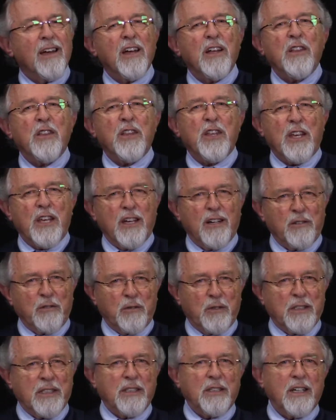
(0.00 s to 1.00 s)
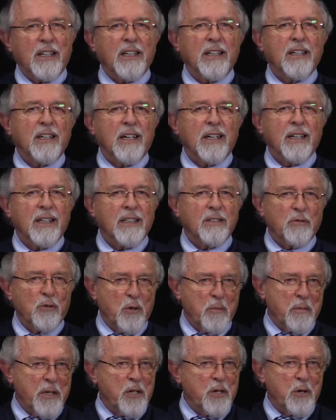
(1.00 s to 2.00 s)
the young uh,
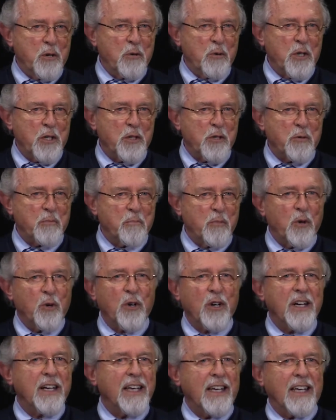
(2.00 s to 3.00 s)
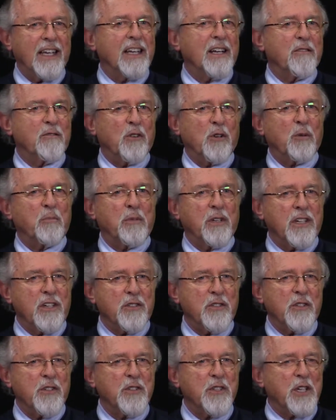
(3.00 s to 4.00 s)
woman who was born in, of all
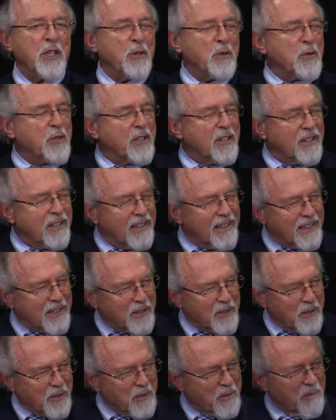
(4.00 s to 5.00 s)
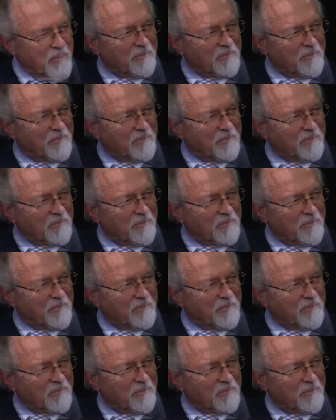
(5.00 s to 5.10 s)
places, Houston, Texas.